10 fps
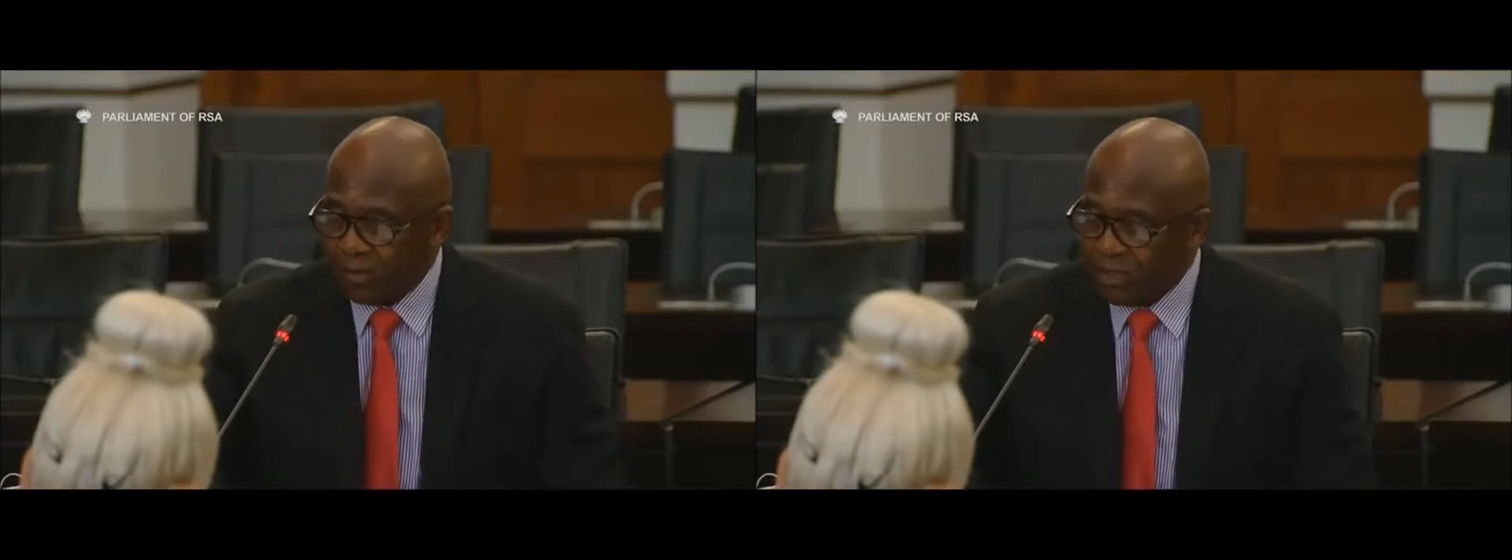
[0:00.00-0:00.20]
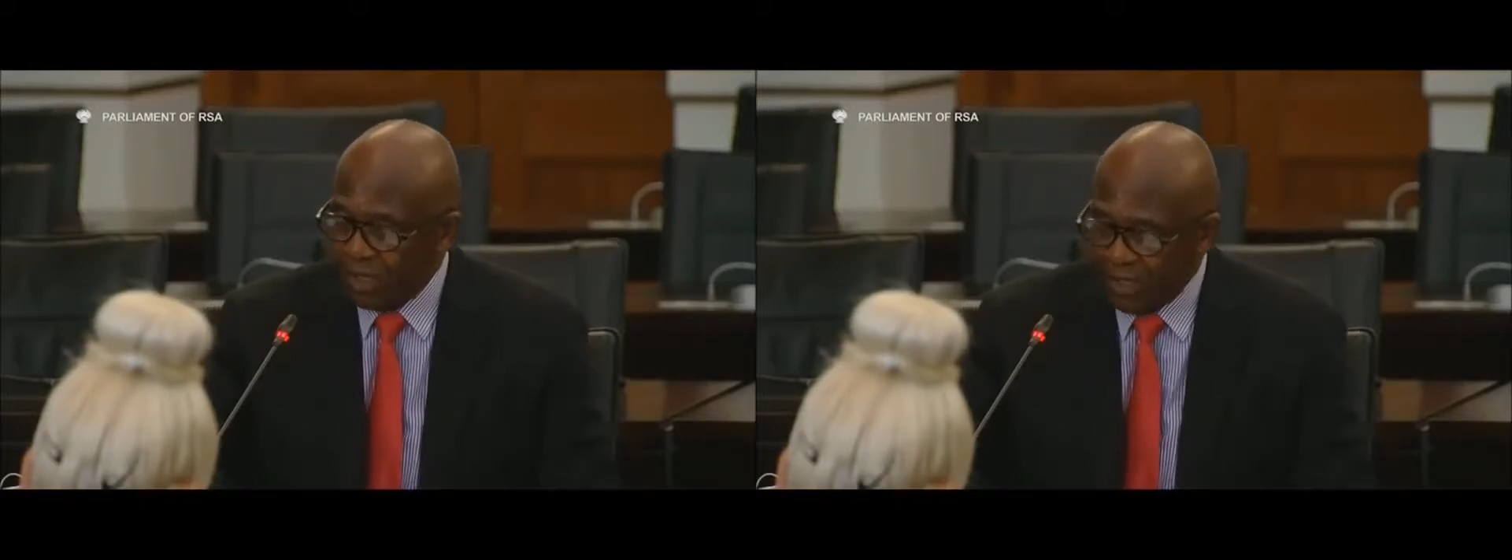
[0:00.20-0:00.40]

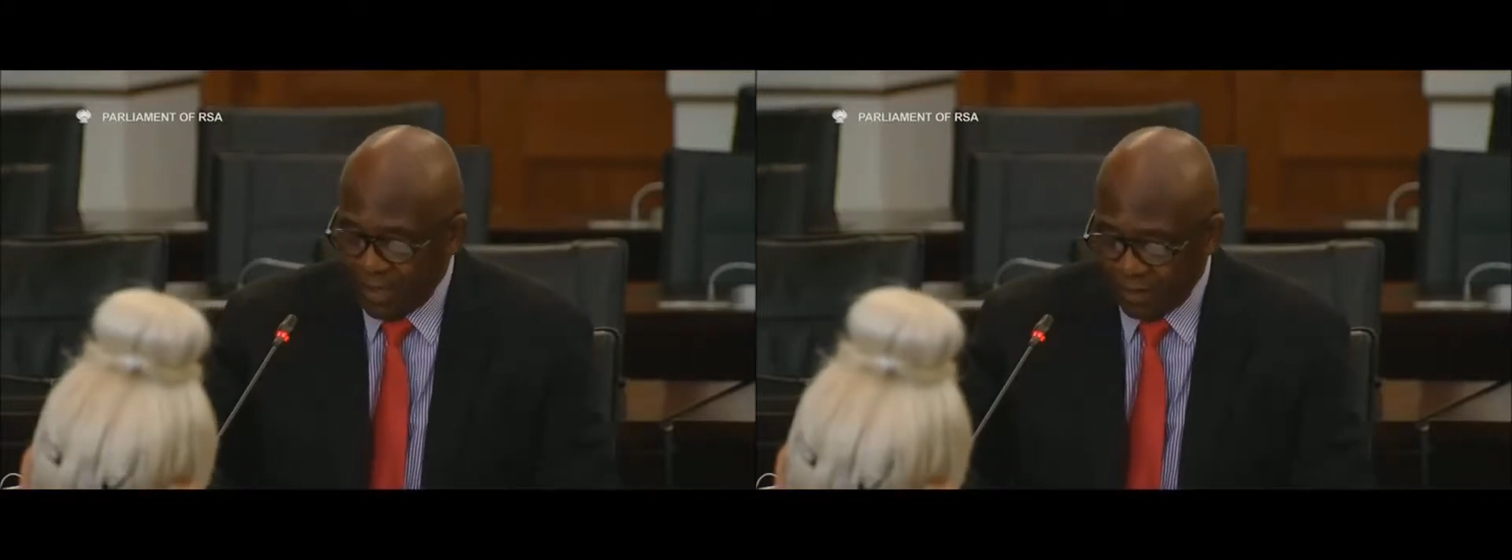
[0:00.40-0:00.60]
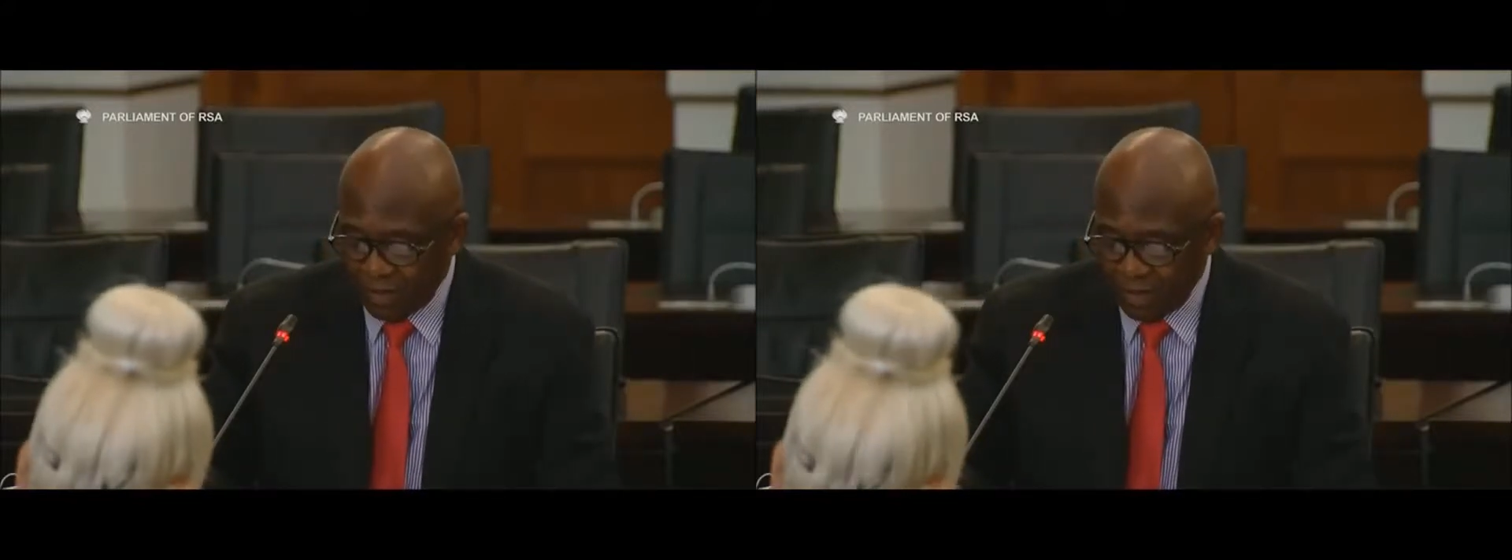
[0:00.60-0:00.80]
Honorable
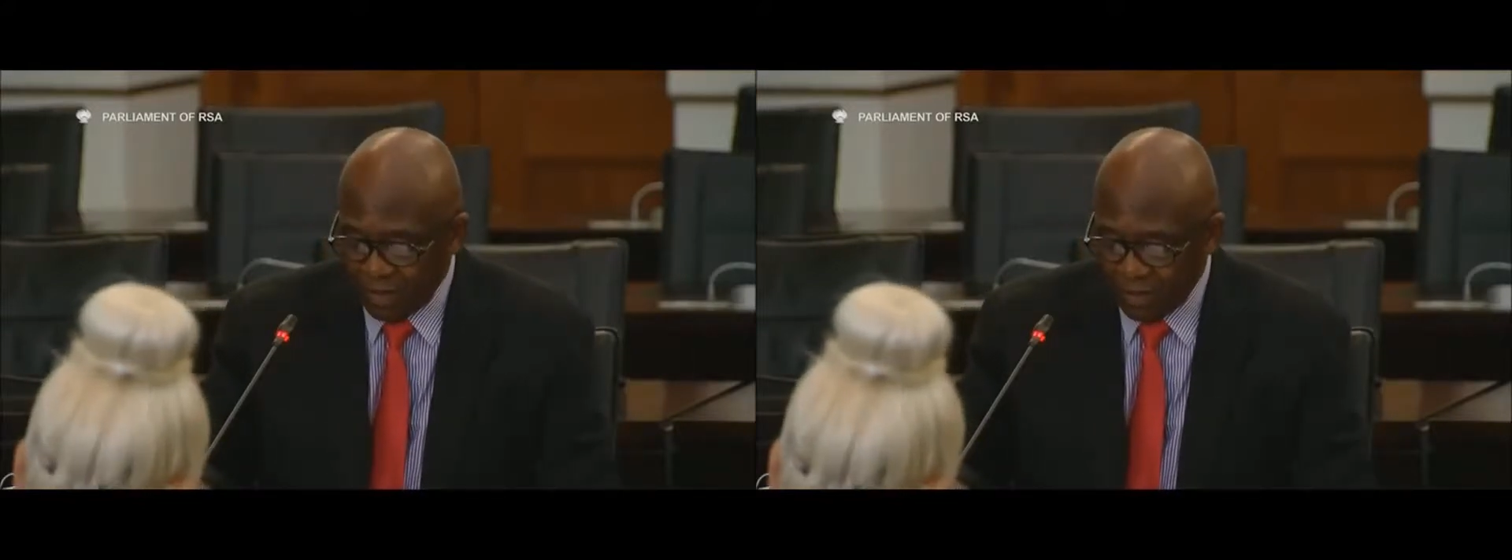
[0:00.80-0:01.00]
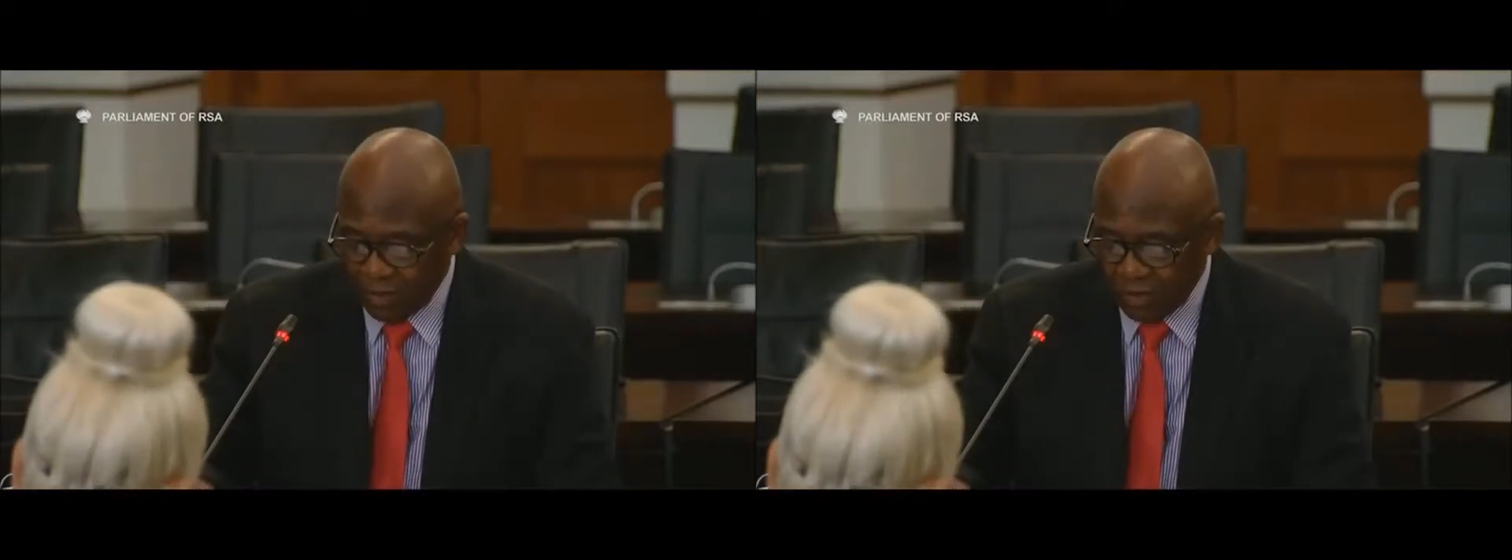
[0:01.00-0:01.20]
Chair, I
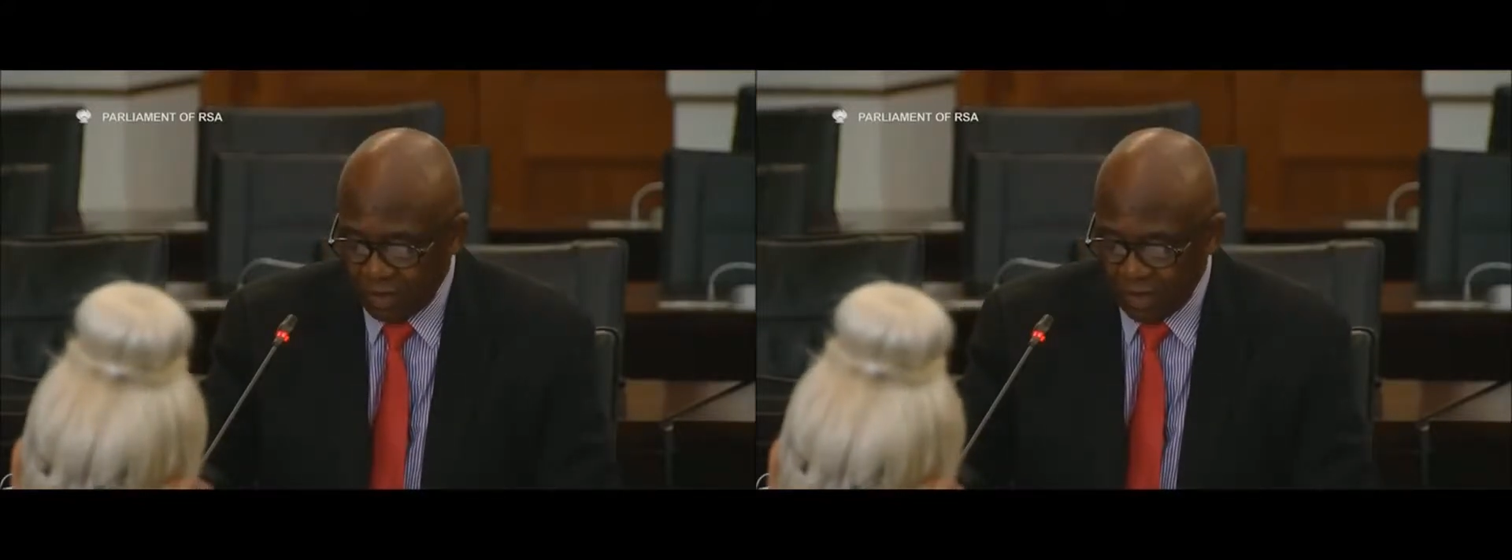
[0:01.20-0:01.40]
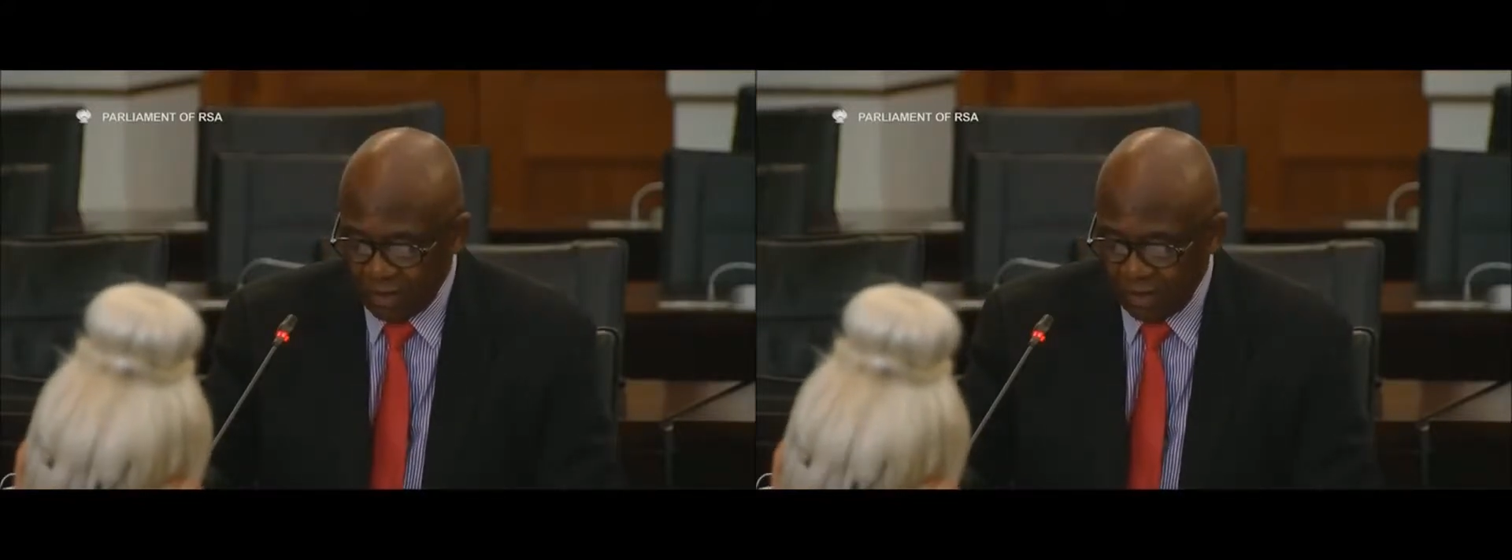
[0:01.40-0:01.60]
now
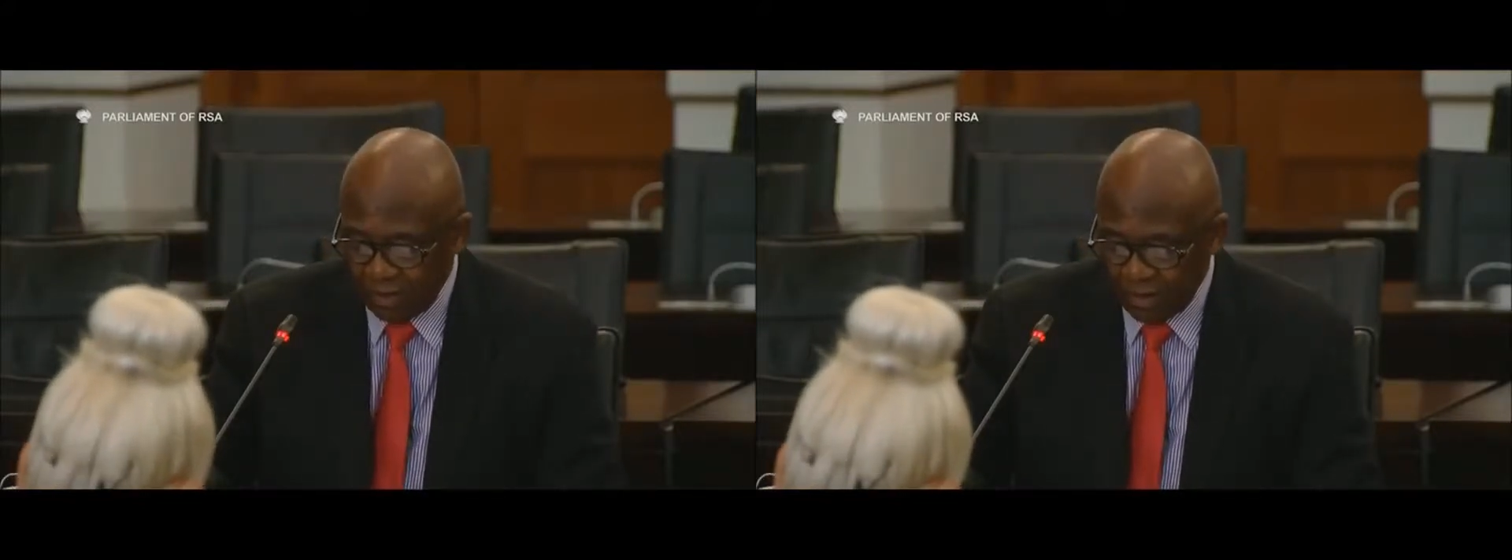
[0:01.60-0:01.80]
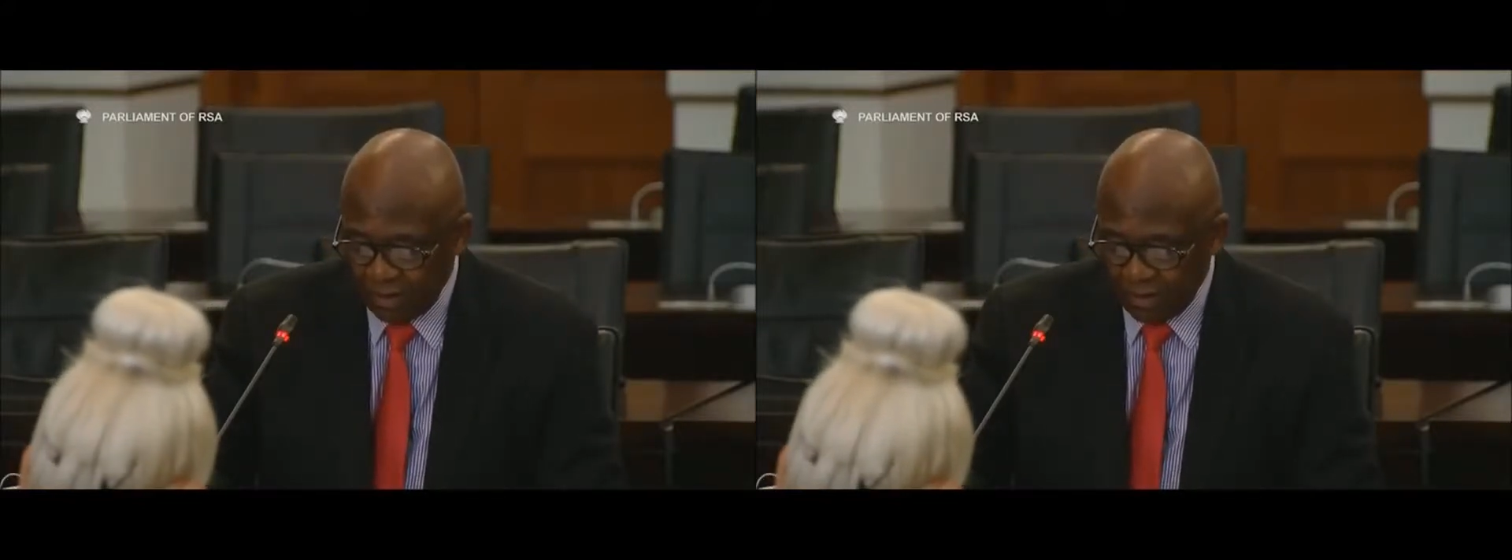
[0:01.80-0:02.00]
turn to
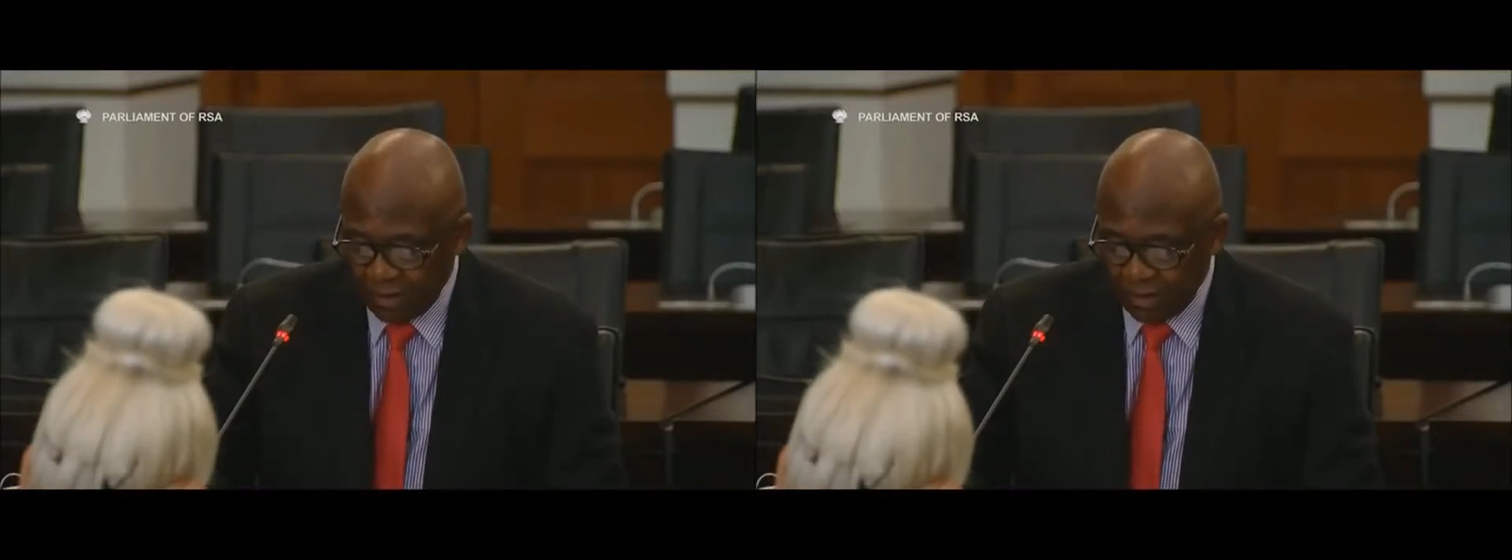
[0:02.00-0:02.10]
the